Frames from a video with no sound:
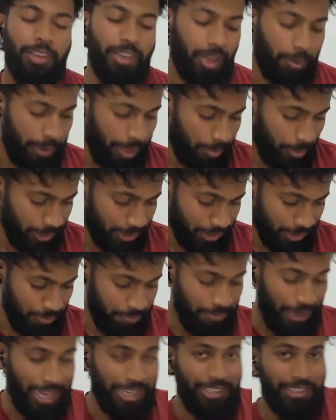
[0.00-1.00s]
going to be able to
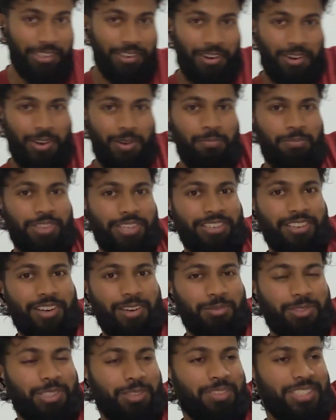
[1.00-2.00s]
bend your arms. Your
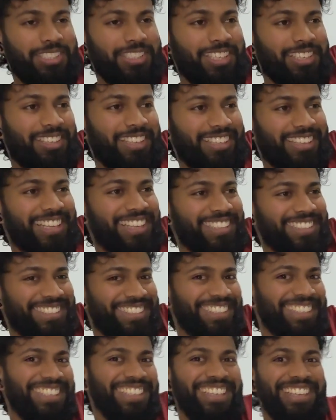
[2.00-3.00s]
arm's going to be stuck like
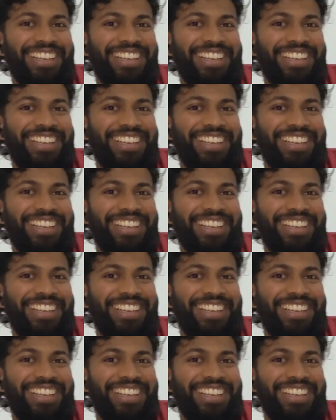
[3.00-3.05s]
this.